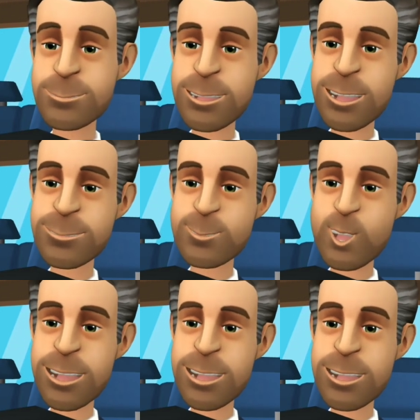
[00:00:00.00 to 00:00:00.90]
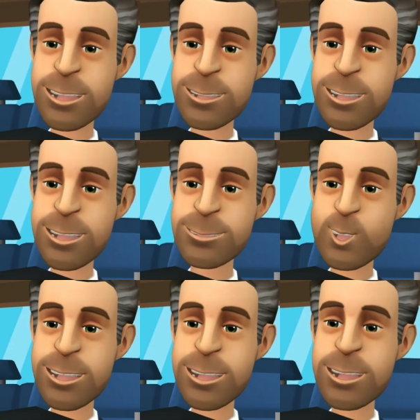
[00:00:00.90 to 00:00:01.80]
Then booking a Tesla
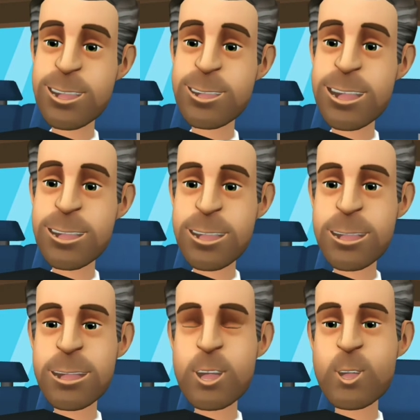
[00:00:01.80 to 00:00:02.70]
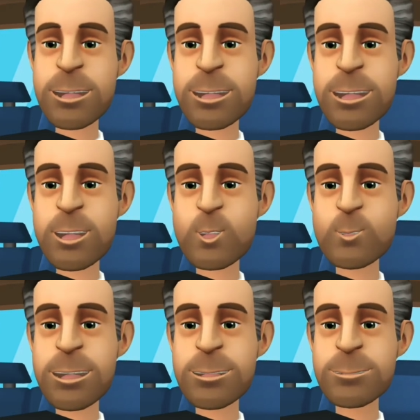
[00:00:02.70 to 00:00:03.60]
or any other electric car is a great
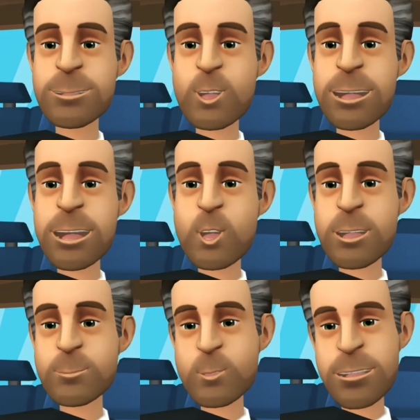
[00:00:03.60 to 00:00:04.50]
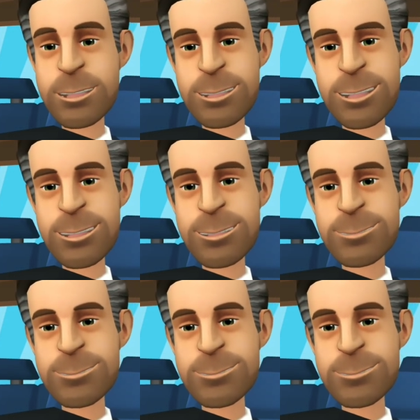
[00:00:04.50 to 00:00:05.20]
option, which Turo provides.